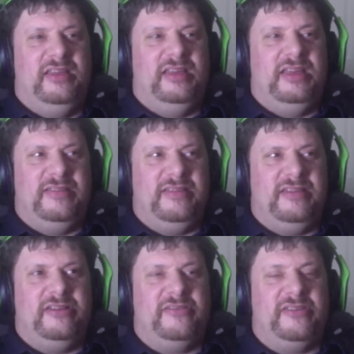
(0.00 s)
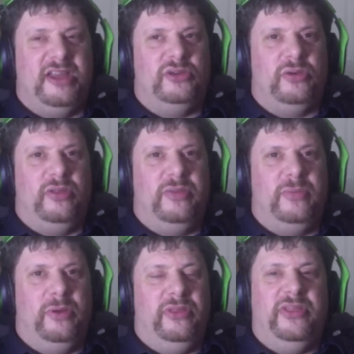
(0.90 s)
easier schedule than
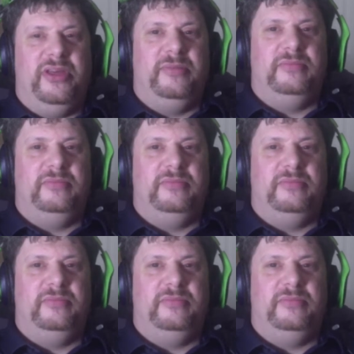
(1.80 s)
both of them,